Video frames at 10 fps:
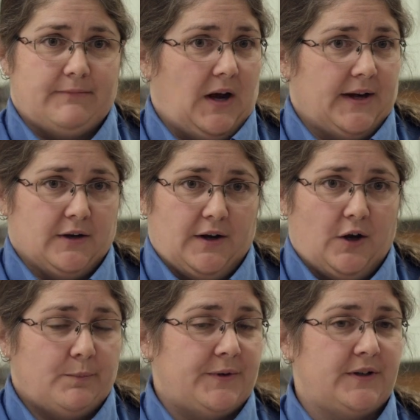I got
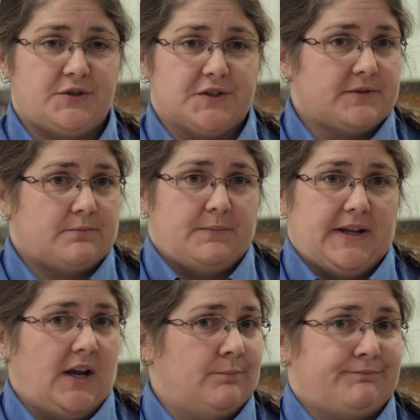help and it just
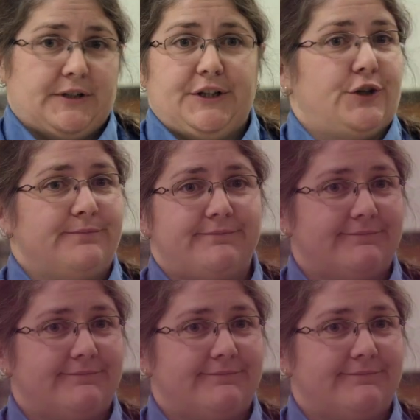became clear.